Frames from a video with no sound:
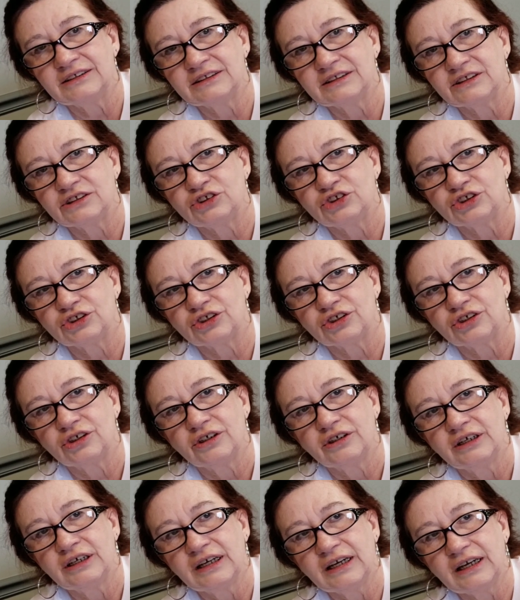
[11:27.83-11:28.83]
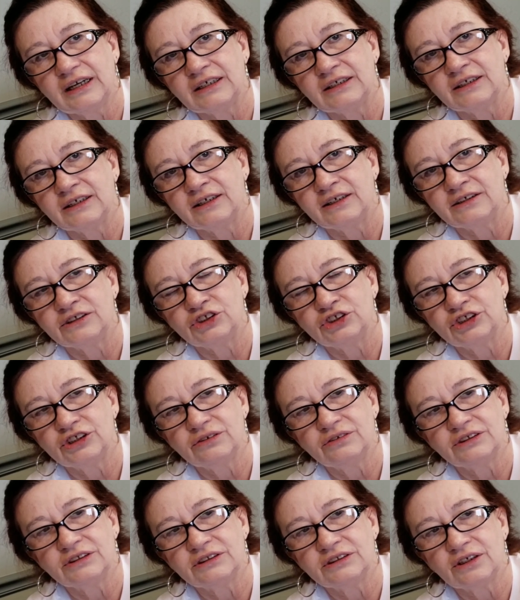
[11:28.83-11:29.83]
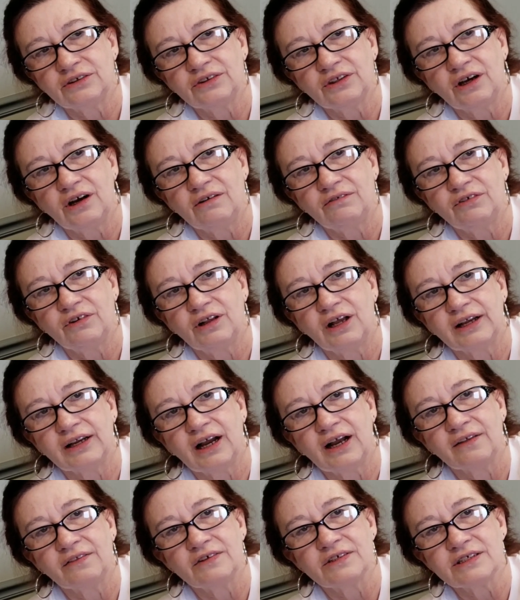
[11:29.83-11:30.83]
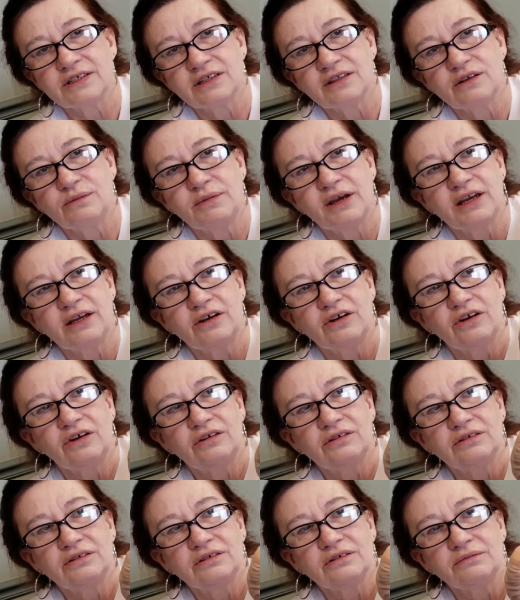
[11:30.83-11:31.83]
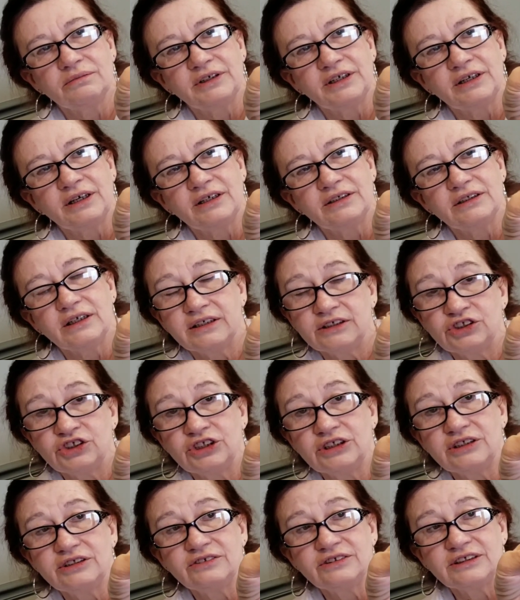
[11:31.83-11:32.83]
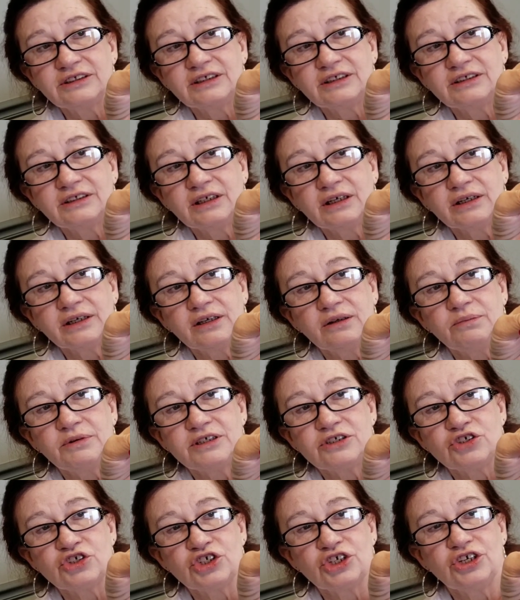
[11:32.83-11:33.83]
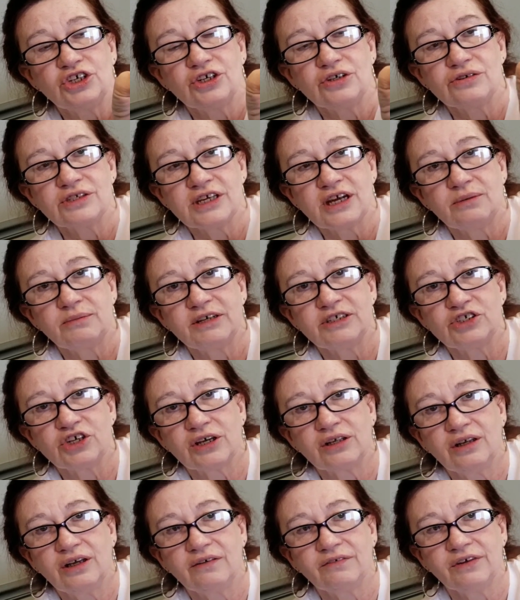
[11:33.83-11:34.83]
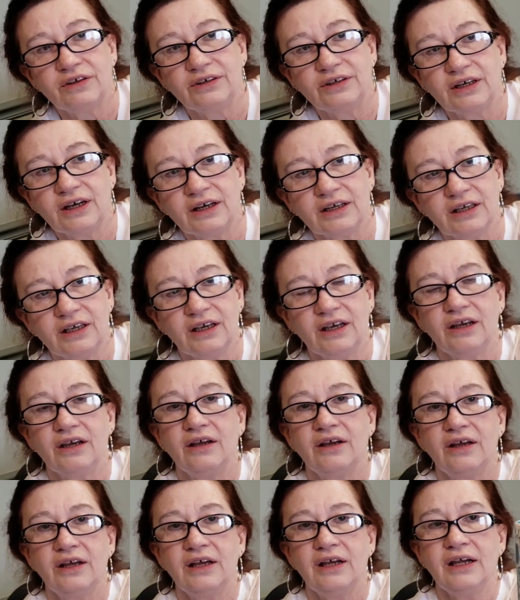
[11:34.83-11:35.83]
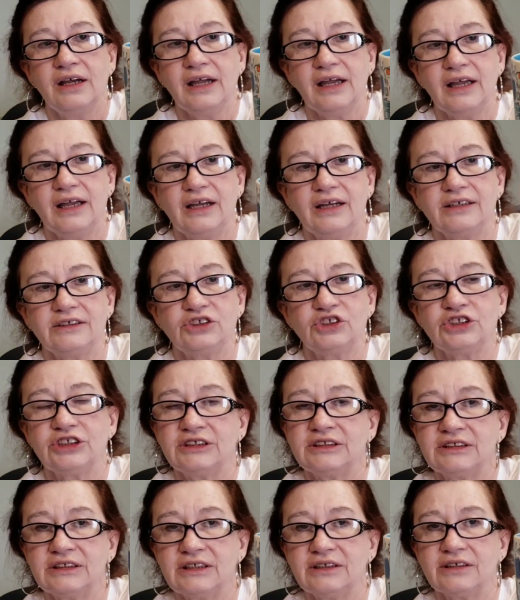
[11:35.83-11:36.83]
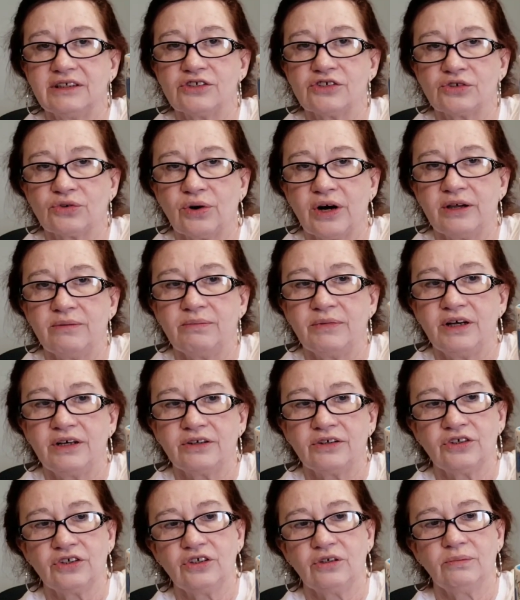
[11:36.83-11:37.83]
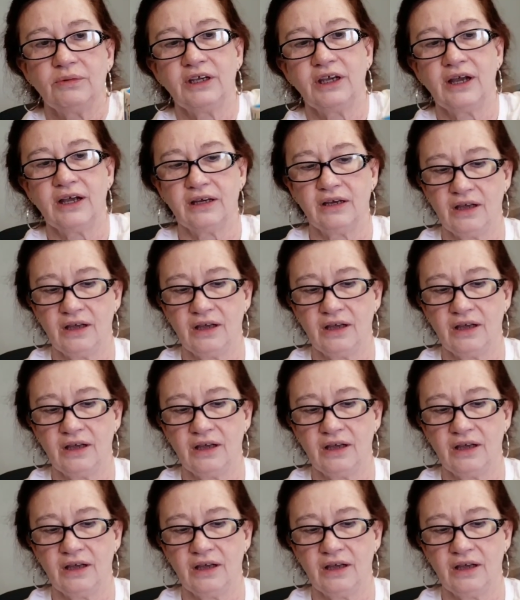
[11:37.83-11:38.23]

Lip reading: Stitcher, and she was so thoughtful. I got this in the mail and she lives in Kentucky, but she knows how much I love Kentucky, and she sent this great mug to me. I